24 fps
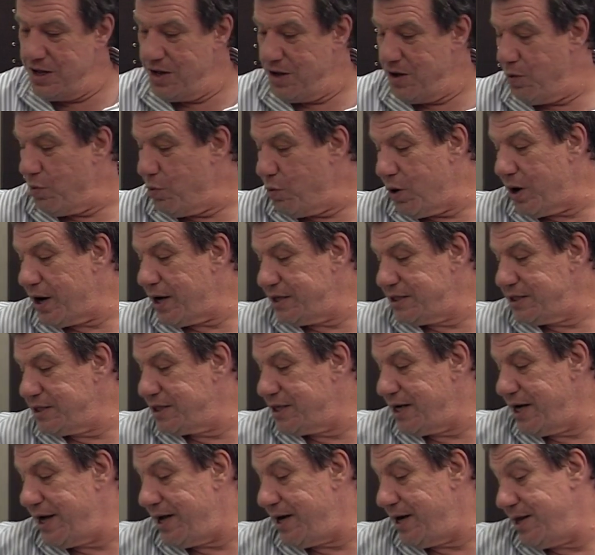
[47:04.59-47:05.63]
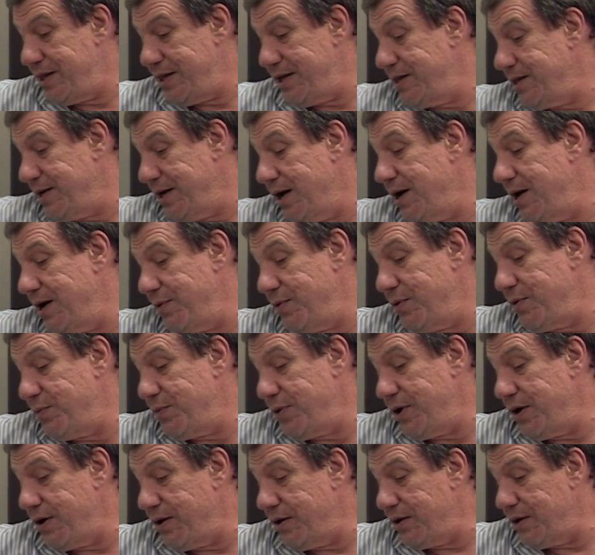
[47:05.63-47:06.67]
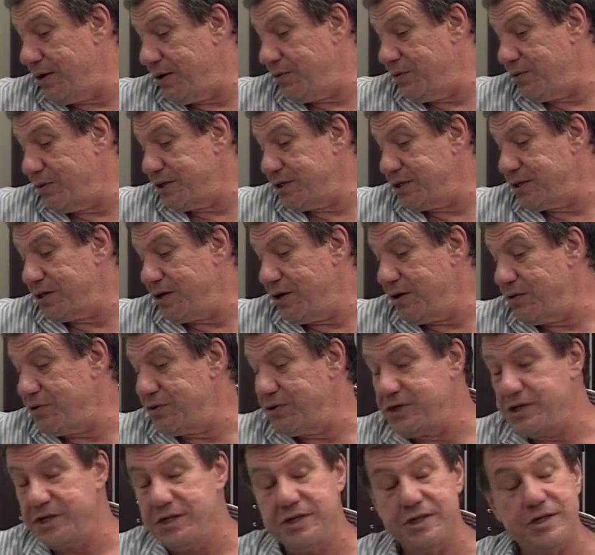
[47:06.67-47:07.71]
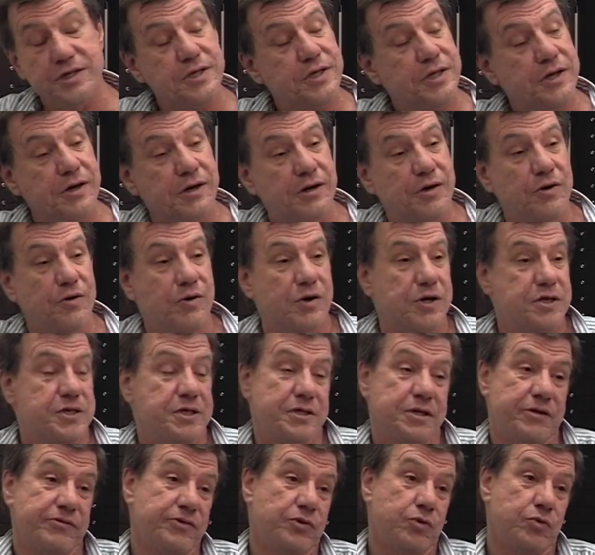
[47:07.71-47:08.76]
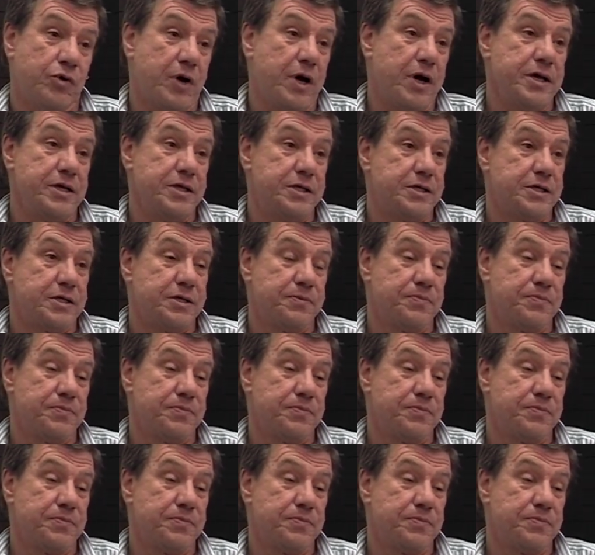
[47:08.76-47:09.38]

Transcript: What I said at the time apparently was, oh Jesus, there go our civil rights.